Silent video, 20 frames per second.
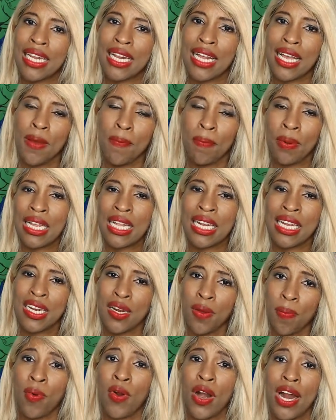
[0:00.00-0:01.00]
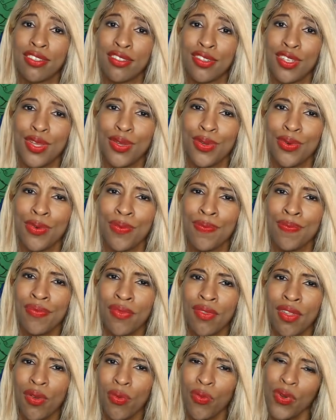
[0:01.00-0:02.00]
completely depress you
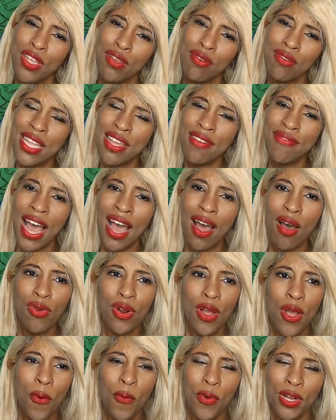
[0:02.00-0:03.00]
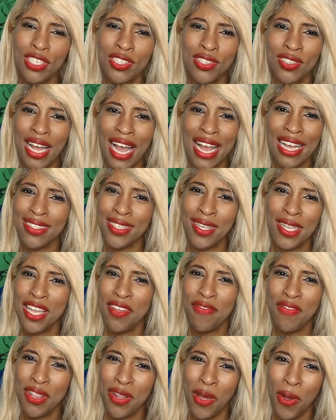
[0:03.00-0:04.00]
when you leave out, which is nice,
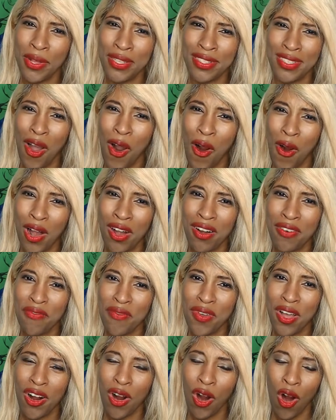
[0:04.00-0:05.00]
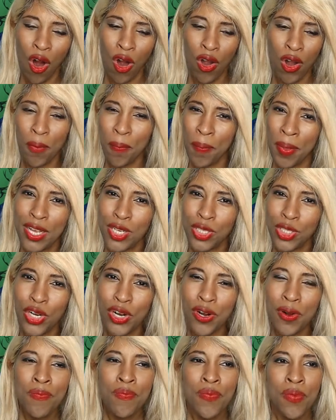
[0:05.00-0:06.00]
even though it's a horror
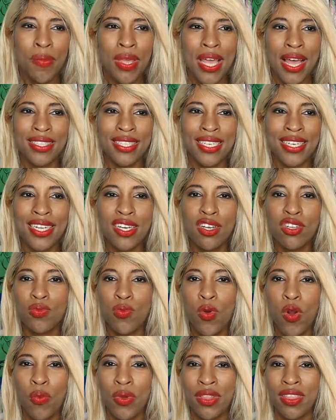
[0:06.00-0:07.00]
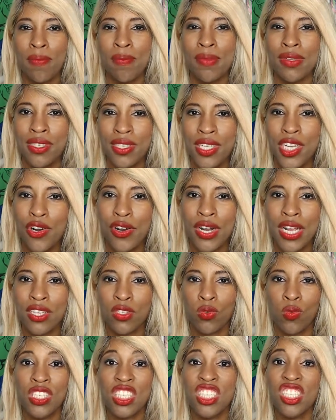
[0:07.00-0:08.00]
picture, because it deals more with the
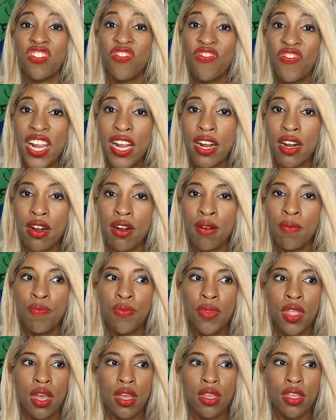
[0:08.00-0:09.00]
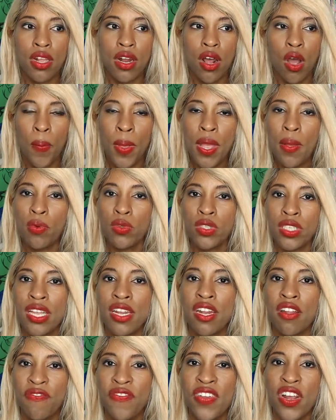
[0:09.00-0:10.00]
mysterious, which is fear. You know, people
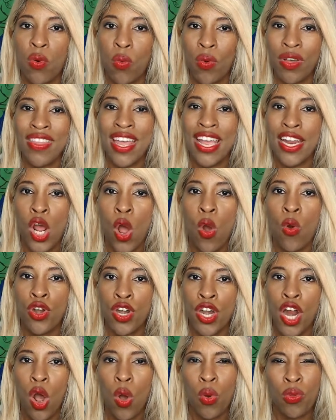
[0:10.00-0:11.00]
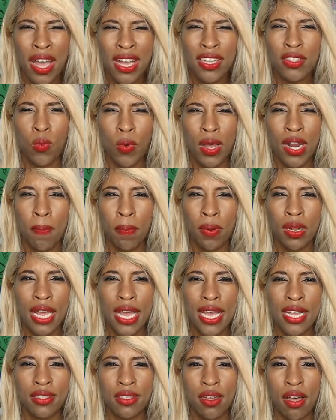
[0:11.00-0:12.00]
tend to fear what they don't know. That's what it
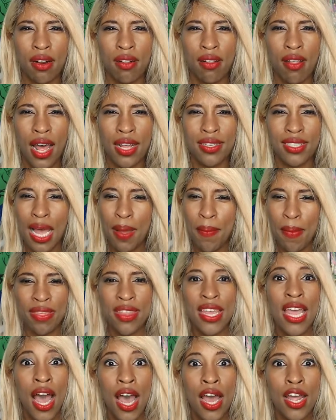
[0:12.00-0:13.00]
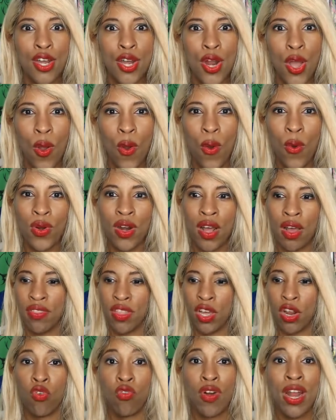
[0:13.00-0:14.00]
plays on a lot of time, and the unknown of
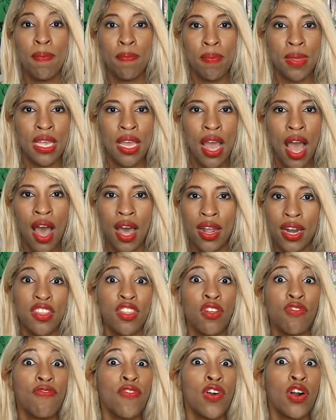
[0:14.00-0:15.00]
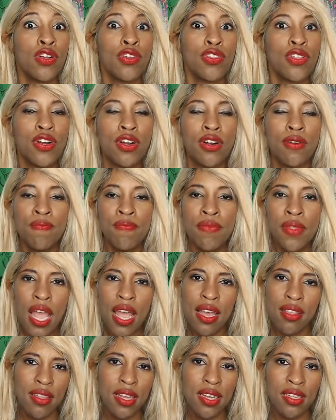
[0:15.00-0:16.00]
the great beyond and the further
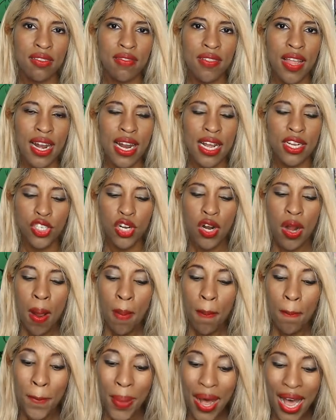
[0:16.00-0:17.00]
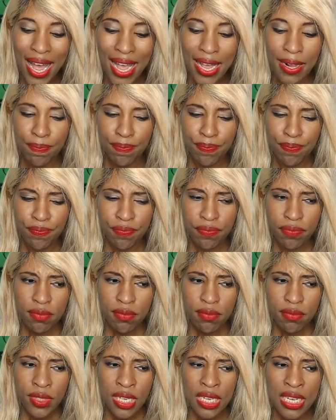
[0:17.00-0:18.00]
and things of that nature. But
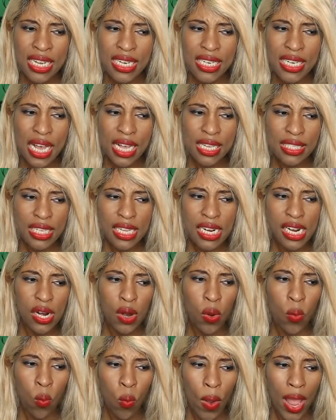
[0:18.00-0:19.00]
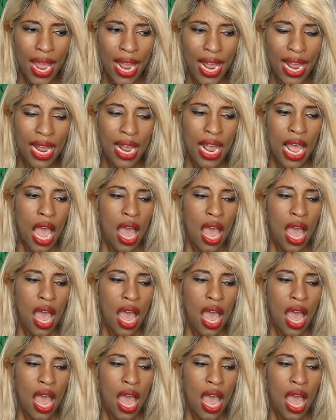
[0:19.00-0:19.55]
it does it in a way